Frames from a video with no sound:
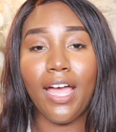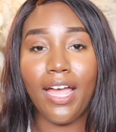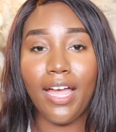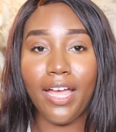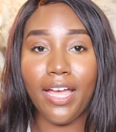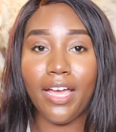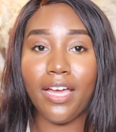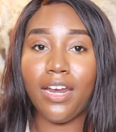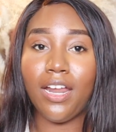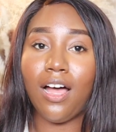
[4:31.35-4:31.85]

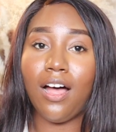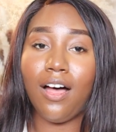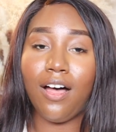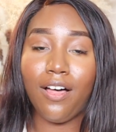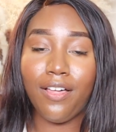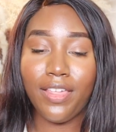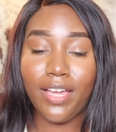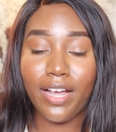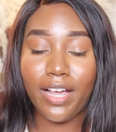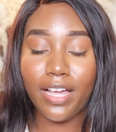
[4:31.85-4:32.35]
and
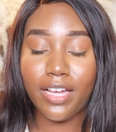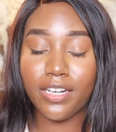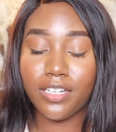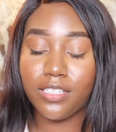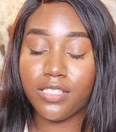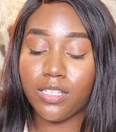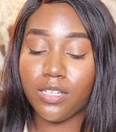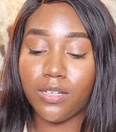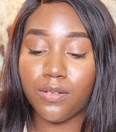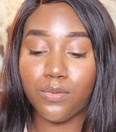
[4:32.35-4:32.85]
all that kind
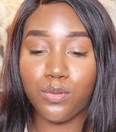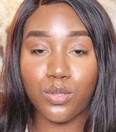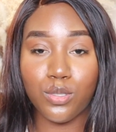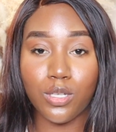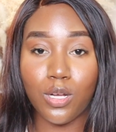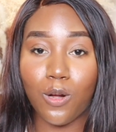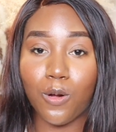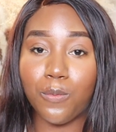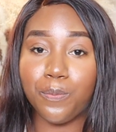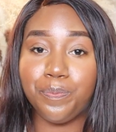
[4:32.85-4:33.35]
of stuff.
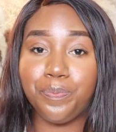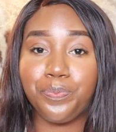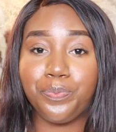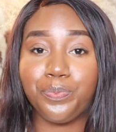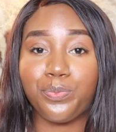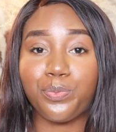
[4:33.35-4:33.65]
So